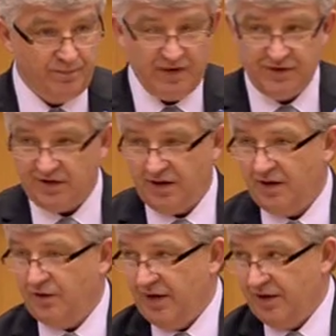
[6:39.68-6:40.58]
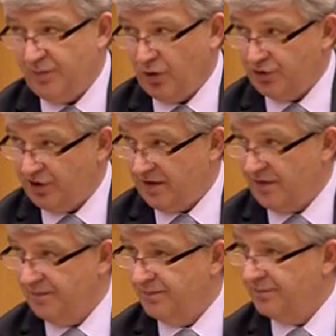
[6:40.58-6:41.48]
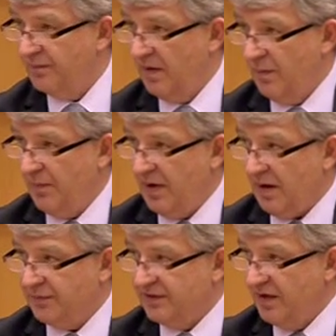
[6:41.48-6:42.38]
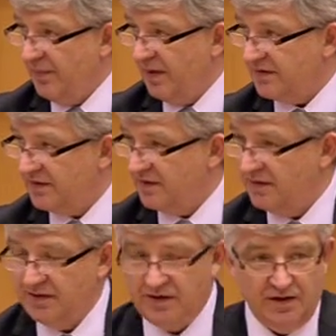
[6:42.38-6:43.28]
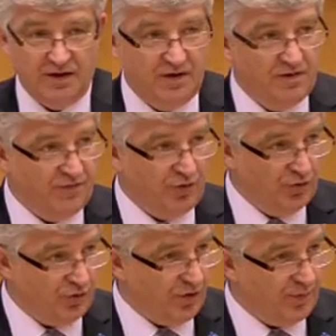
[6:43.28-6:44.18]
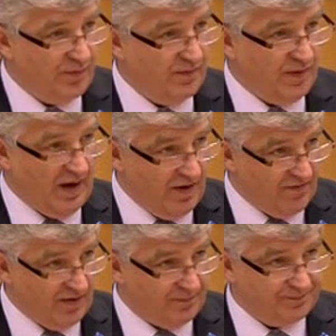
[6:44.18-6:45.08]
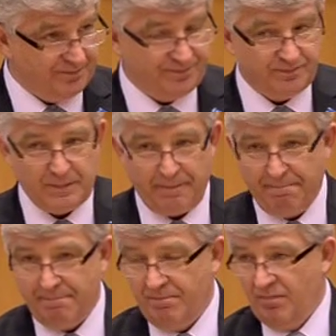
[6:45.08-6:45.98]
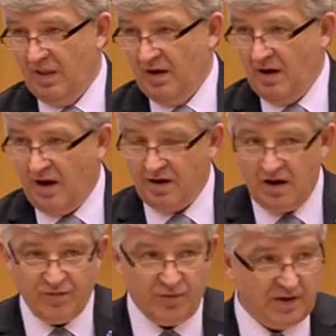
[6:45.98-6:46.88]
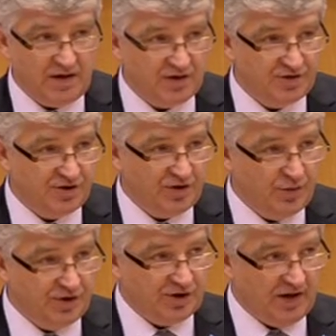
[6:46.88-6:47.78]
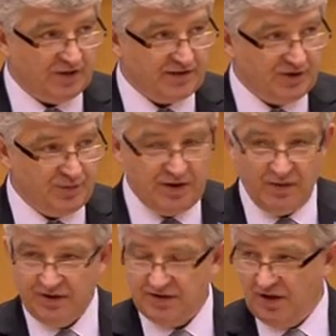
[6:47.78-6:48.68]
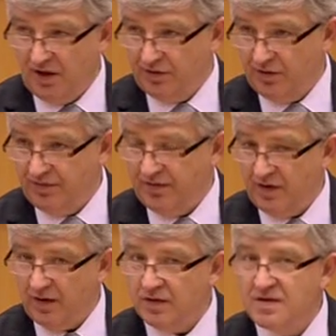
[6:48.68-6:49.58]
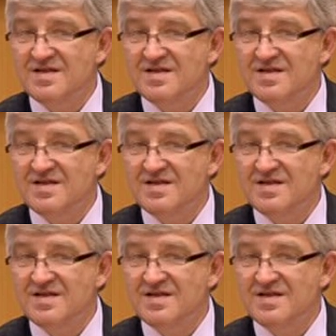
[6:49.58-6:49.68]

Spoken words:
is a great project, perhaps the best for Europe ever. I come from the country which has experienced a lot of